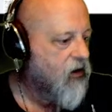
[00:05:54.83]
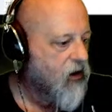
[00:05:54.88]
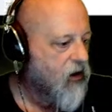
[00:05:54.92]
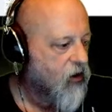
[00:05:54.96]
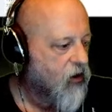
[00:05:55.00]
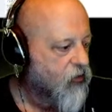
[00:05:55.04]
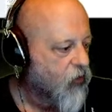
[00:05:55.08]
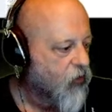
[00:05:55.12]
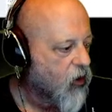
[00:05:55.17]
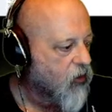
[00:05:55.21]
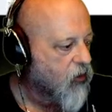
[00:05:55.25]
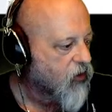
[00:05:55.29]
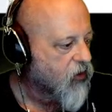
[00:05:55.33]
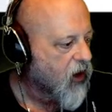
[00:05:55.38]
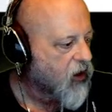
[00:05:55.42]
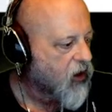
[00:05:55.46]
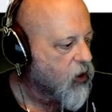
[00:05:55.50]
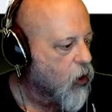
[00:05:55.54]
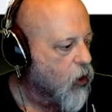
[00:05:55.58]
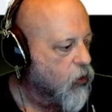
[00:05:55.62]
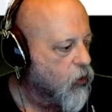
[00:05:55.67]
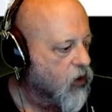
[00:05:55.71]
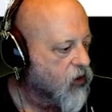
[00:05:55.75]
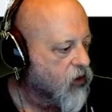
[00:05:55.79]
As far as I
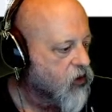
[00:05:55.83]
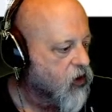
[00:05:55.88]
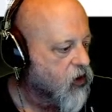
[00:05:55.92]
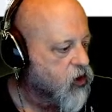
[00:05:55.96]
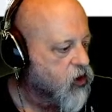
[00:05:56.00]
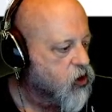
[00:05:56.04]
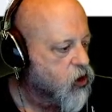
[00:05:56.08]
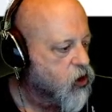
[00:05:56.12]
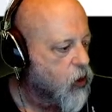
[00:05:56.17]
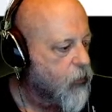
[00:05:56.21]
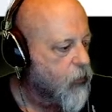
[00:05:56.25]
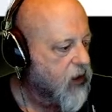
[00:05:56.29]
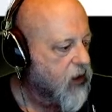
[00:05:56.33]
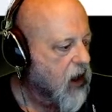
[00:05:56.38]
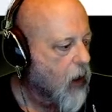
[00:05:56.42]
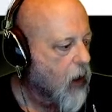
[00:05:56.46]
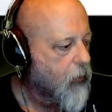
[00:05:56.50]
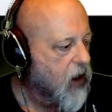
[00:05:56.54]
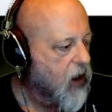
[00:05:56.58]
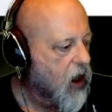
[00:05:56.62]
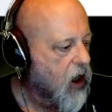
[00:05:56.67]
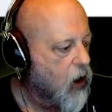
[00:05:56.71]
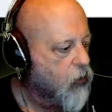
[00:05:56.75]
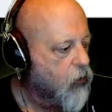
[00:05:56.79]
know, this should be
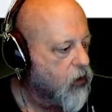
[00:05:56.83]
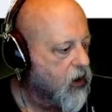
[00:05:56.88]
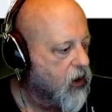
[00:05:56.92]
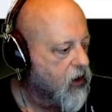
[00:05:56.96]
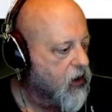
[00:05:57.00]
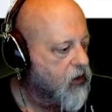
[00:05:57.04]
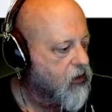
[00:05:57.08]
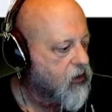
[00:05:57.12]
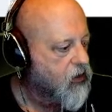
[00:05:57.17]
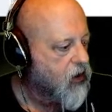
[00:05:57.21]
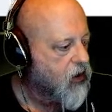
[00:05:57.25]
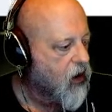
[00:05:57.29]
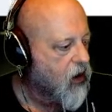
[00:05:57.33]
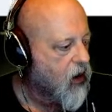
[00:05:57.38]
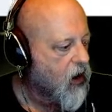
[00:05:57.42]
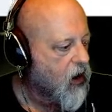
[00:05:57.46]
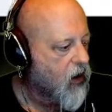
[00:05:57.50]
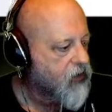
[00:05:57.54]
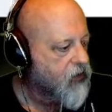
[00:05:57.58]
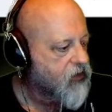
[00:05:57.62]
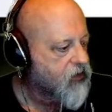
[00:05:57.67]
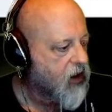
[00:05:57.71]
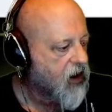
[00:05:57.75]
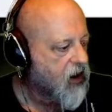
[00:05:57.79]
coming out in
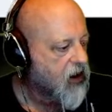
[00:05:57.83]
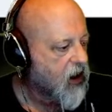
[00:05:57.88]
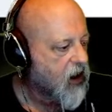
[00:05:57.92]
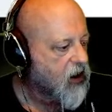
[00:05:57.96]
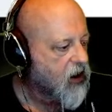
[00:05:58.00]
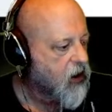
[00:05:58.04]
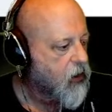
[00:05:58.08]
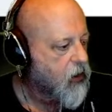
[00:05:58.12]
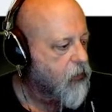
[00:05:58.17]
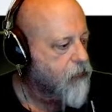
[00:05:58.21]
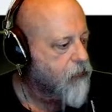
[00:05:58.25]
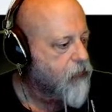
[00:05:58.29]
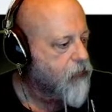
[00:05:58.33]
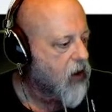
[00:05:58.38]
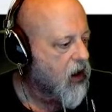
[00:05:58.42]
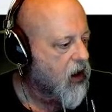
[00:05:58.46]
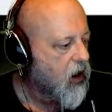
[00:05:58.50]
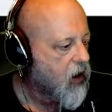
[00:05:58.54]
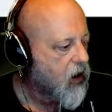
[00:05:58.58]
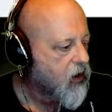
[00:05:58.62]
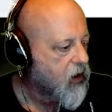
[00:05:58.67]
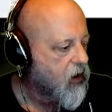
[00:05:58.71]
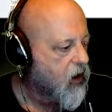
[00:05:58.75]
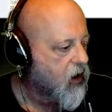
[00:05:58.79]
1080 by